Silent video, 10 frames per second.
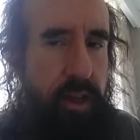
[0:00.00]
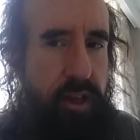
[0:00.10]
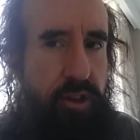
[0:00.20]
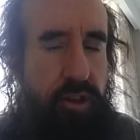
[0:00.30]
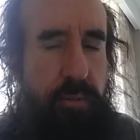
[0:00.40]

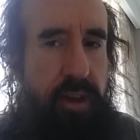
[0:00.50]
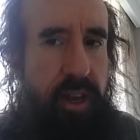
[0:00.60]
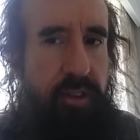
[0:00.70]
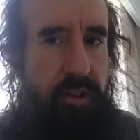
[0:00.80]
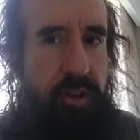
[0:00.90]
human
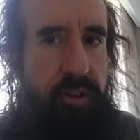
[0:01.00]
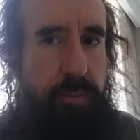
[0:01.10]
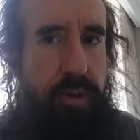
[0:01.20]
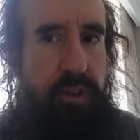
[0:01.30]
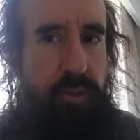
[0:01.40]
nature has
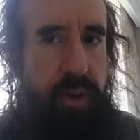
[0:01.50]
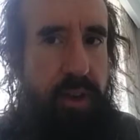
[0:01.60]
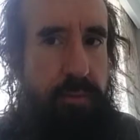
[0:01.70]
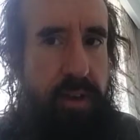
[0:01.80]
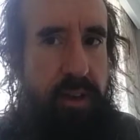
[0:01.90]

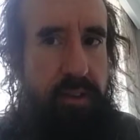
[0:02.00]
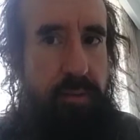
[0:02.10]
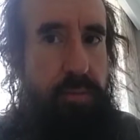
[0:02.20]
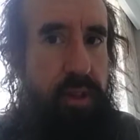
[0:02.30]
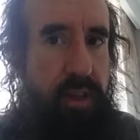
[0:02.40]
habituated me
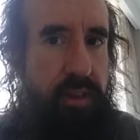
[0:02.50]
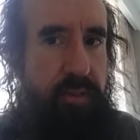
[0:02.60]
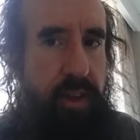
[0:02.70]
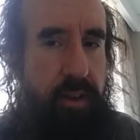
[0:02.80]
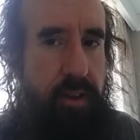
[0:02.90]
into
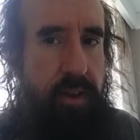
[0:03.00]
believing.